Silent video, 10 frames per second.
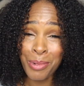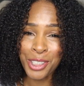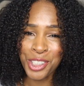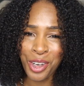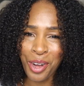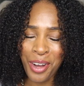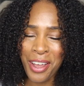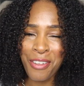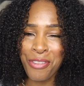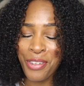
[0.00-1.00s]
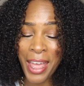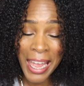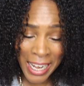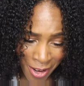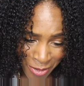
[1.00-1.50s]
not sure if
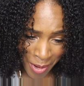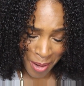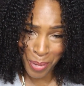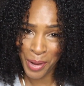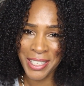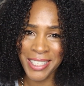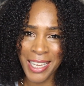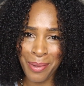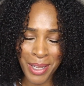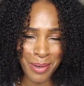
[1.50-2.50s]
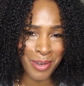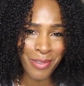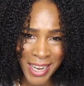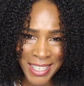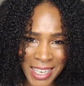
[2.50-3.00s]
any of my points that I'm going to be
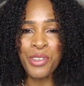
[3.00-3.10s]
raising are